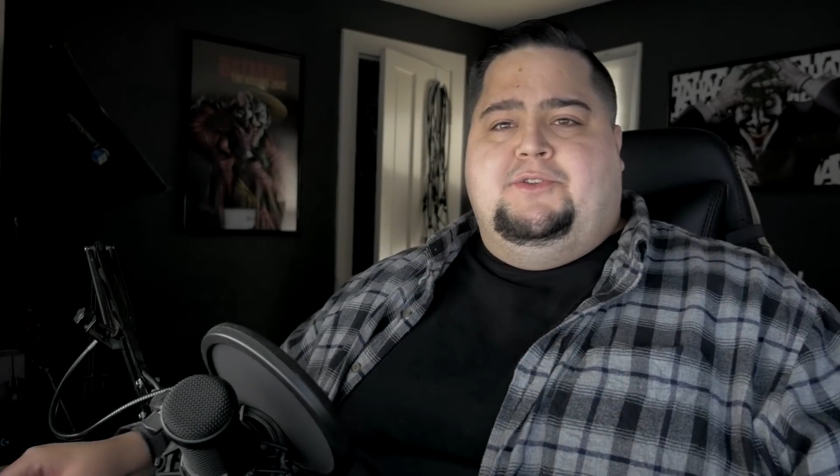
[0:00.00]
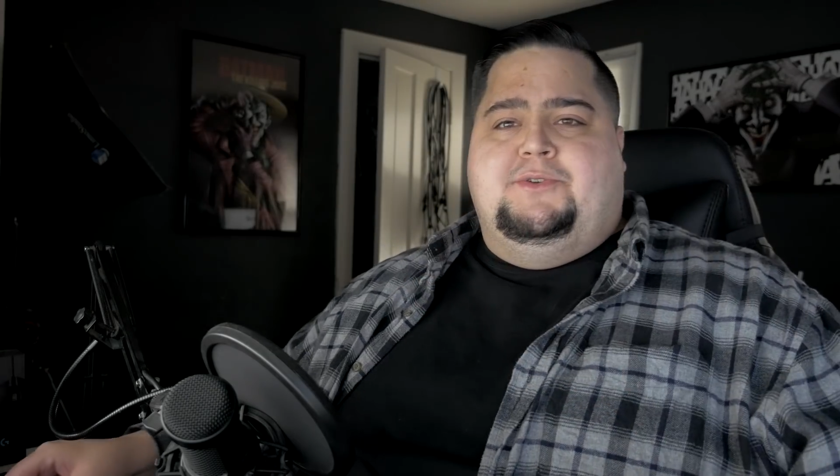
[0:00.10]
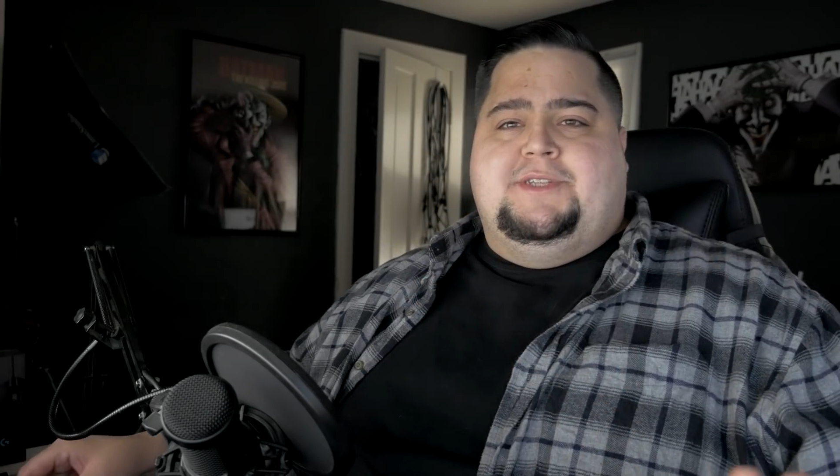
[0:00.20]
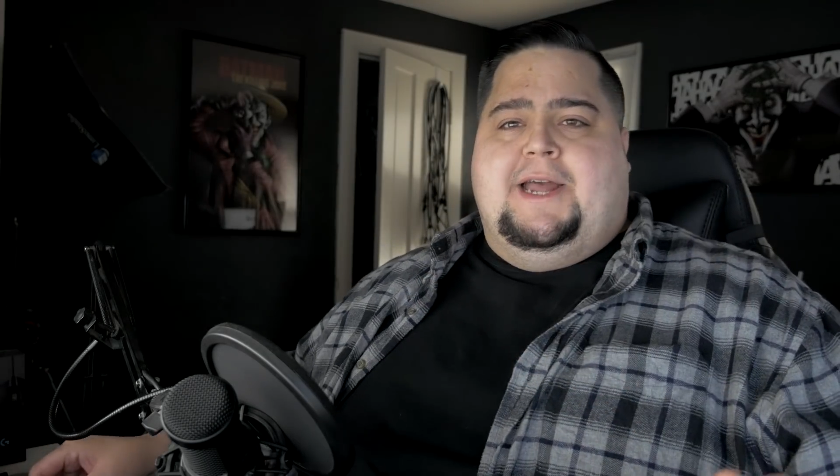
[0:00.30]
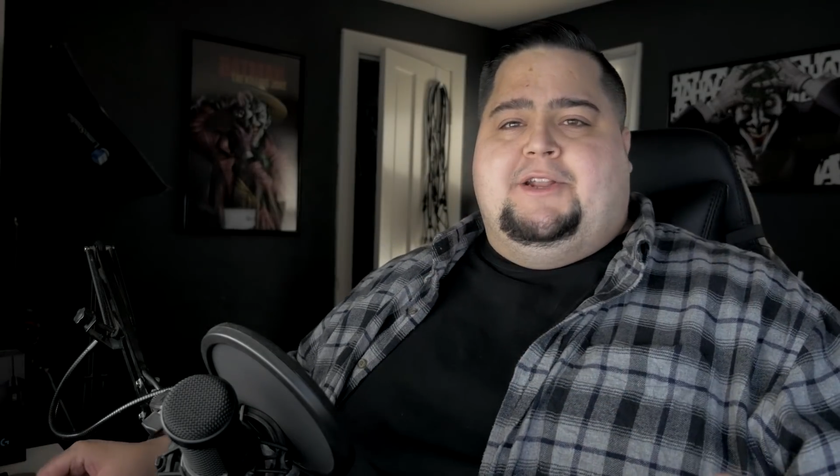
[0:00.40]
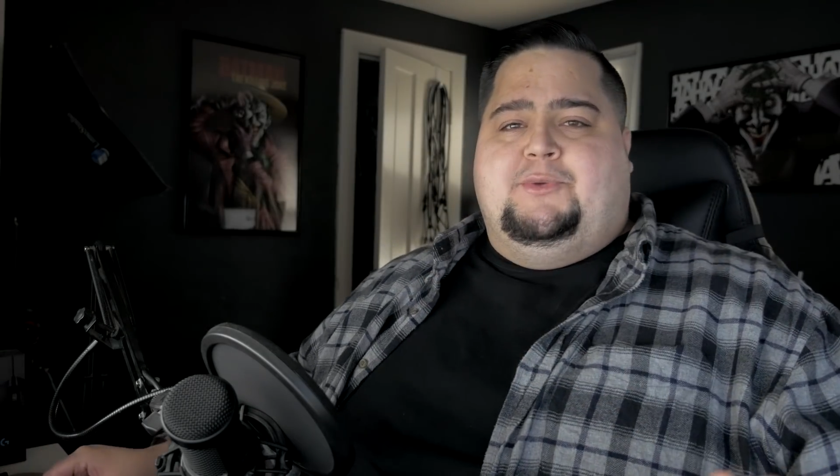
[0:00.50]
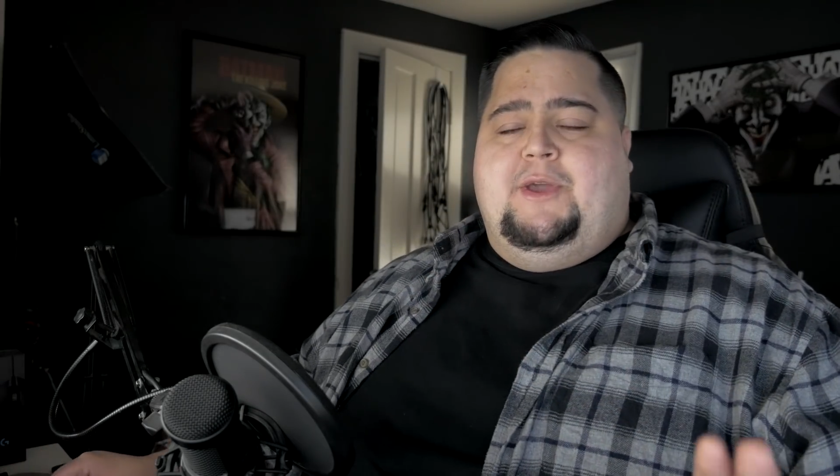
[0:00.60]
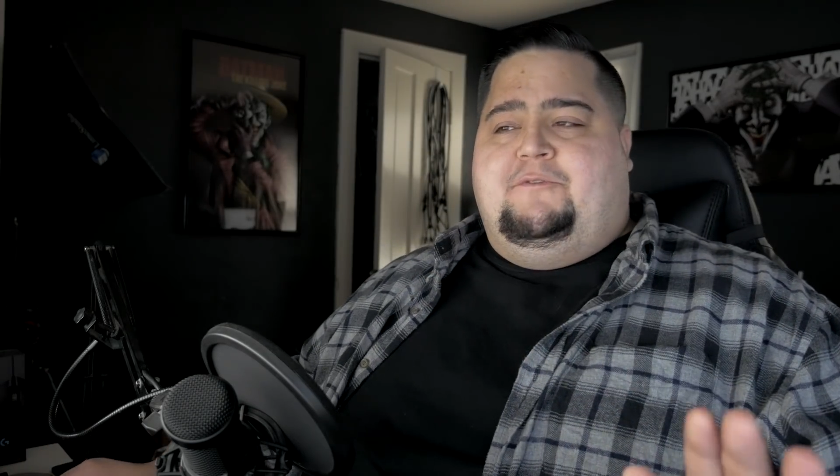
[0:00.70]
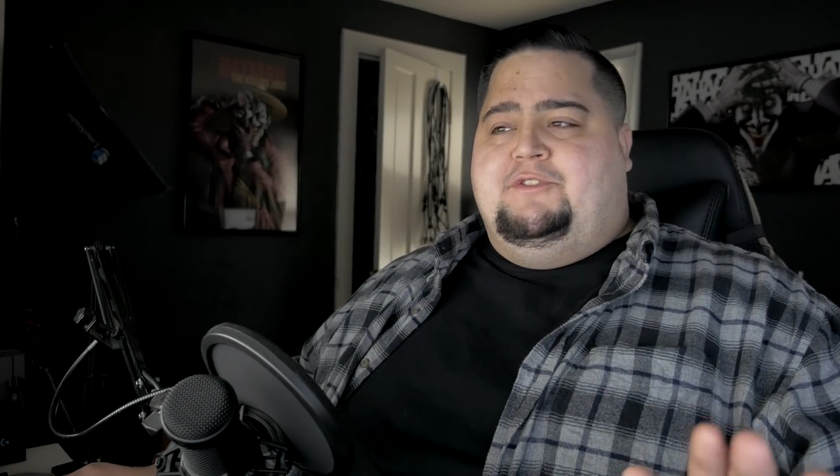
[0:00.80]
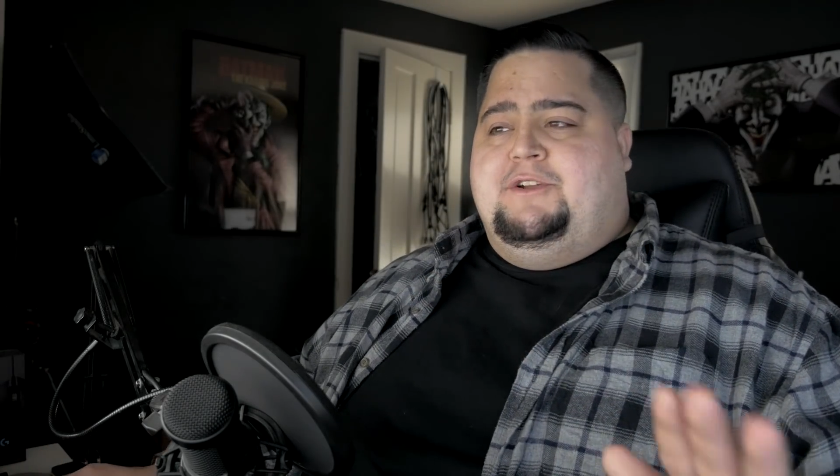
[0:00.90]
news out of the
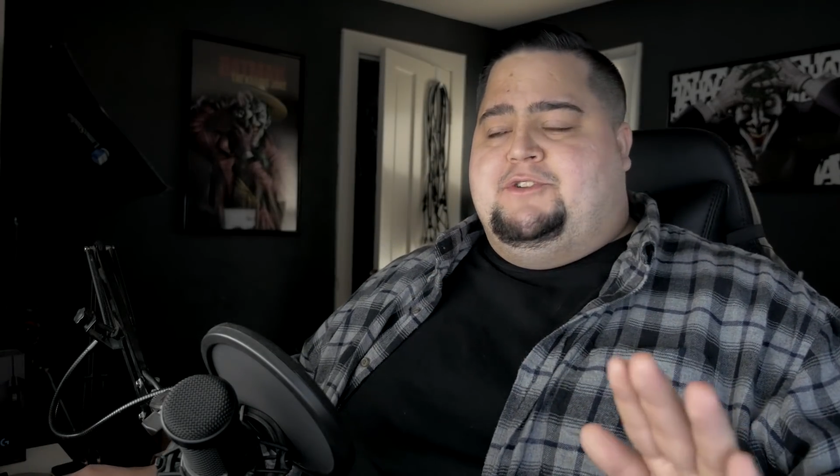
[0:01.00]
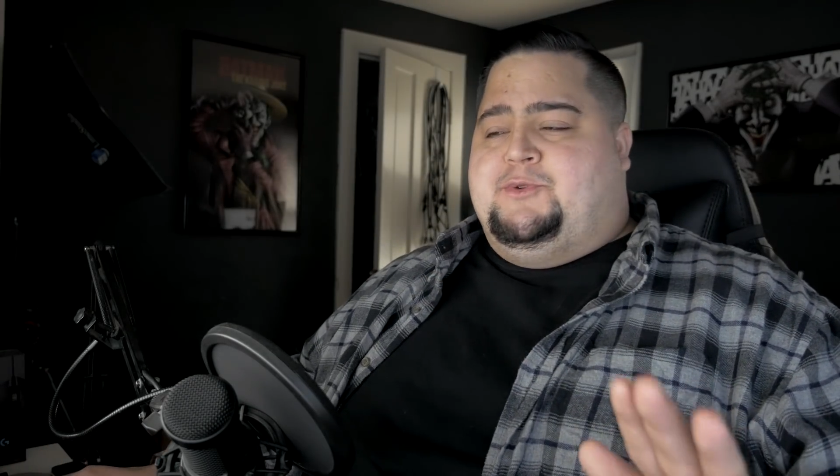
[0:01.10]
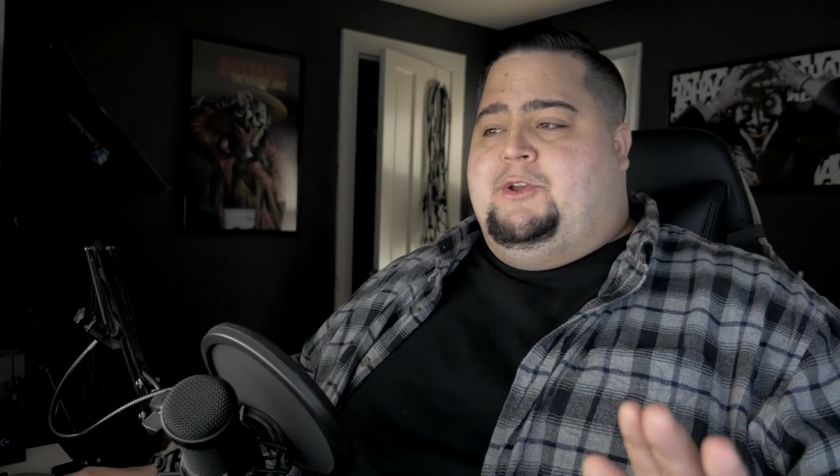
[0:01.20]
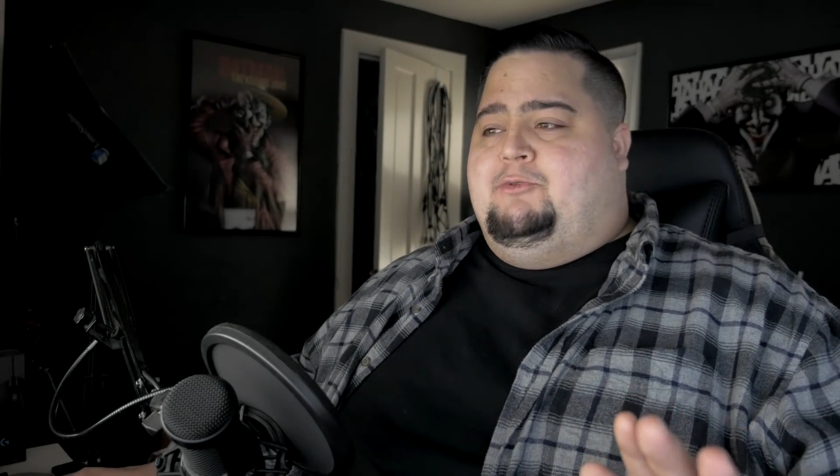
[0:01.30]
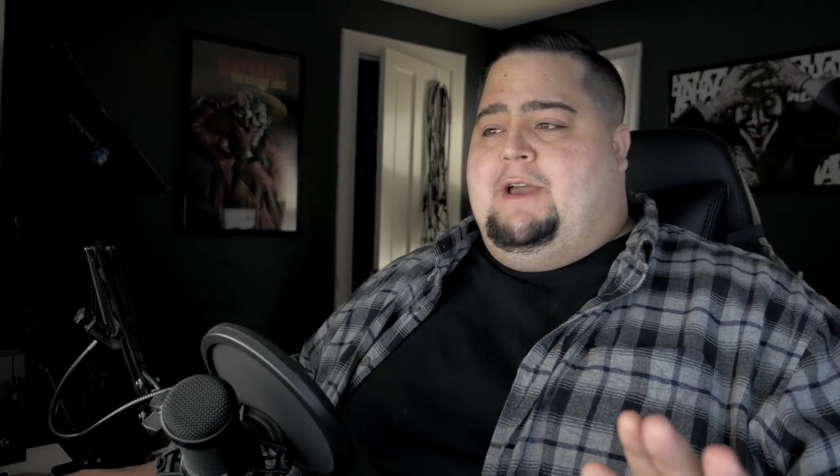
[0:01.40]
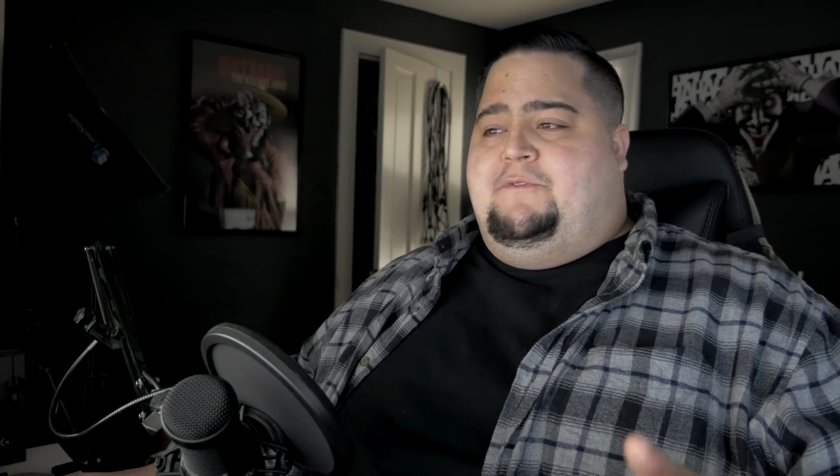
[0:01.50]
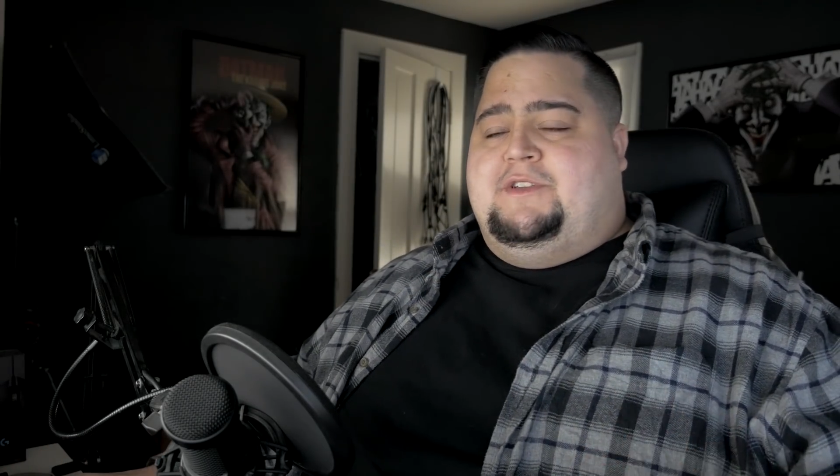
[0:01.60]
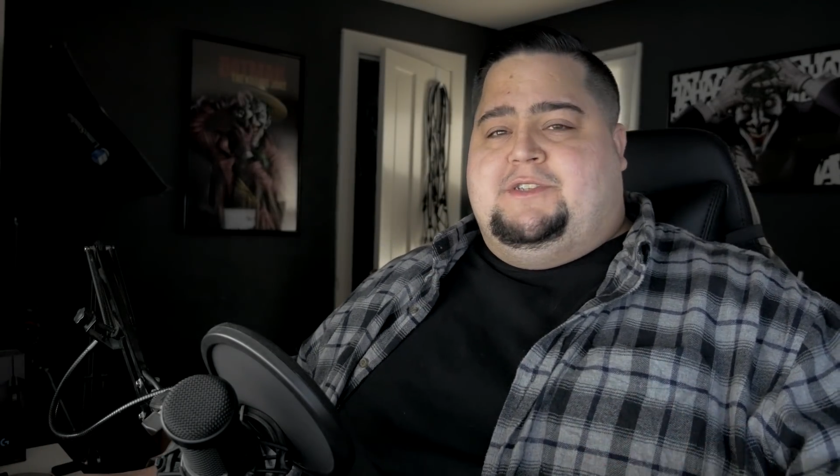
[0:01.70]
way for their discrete graphics,